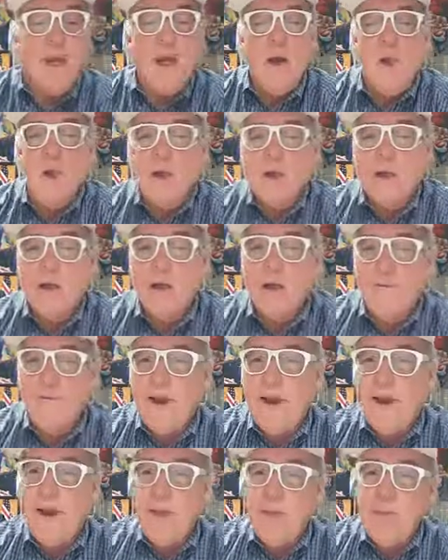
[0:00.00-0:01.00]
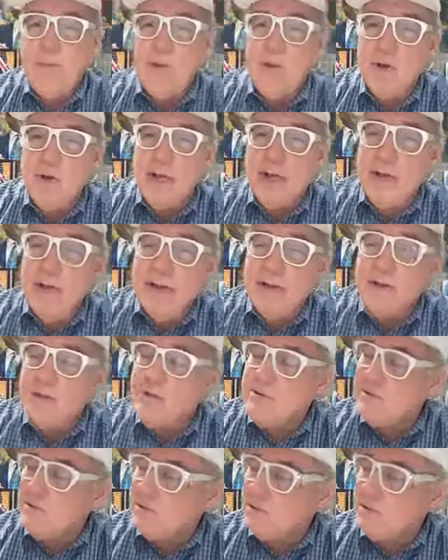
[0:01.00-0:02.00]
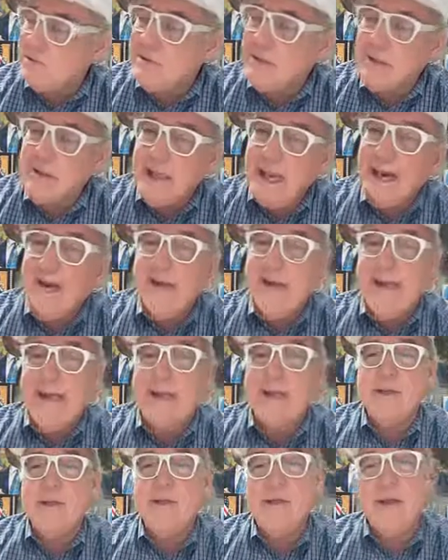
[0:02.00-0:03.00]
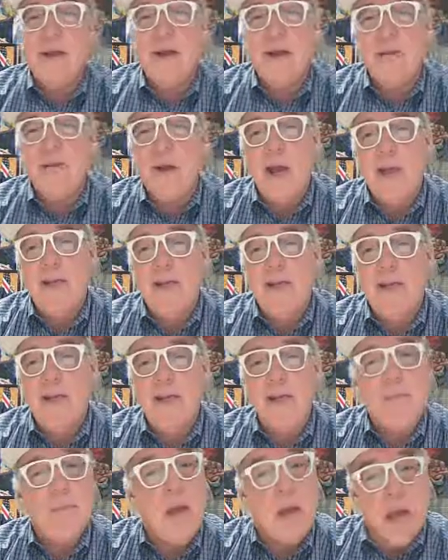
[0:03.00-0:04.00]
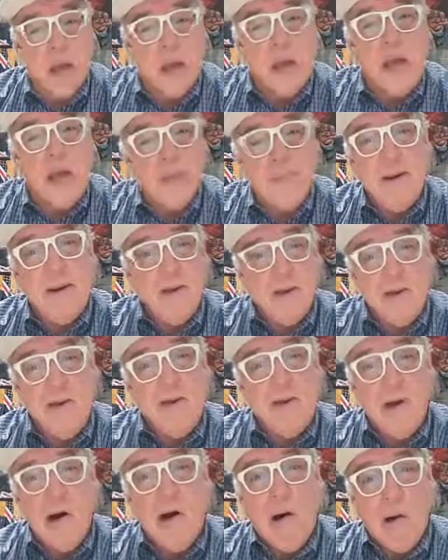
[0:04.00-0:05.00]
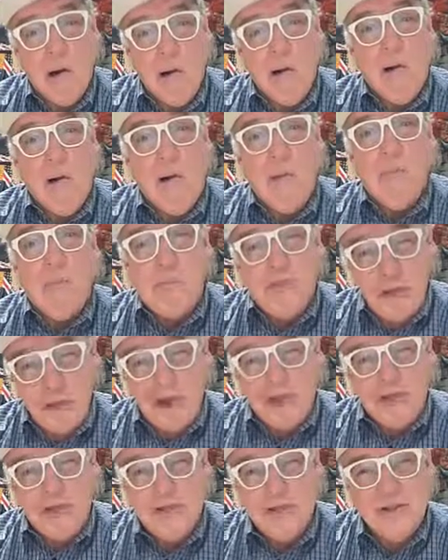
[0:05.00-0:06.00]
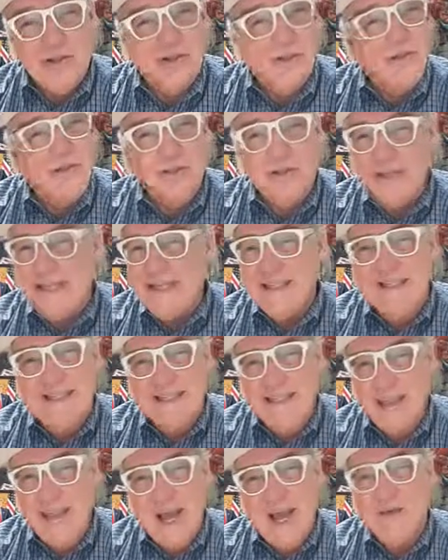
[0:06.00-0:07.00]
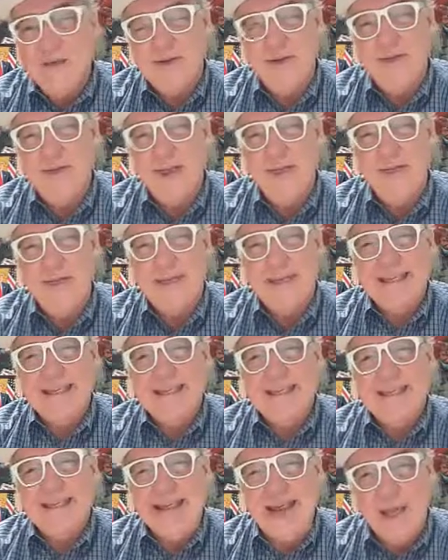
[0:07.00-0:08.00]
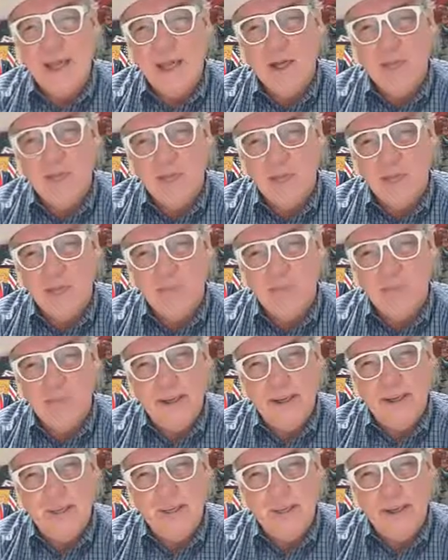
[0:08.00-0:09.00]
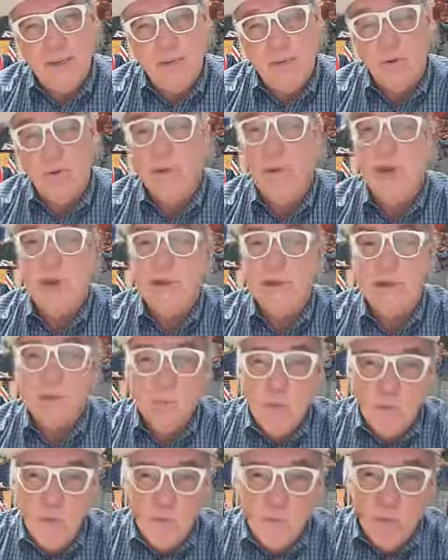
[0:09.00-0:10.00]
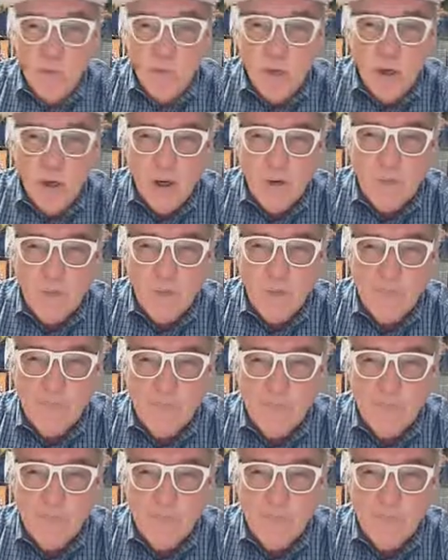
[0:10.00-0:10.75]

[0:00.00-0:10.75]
Well, if I had Bill Gates or Larry Ellison on my team, they'd be worth a whole bunch. It's not the salary you pay people, it's what they're worth.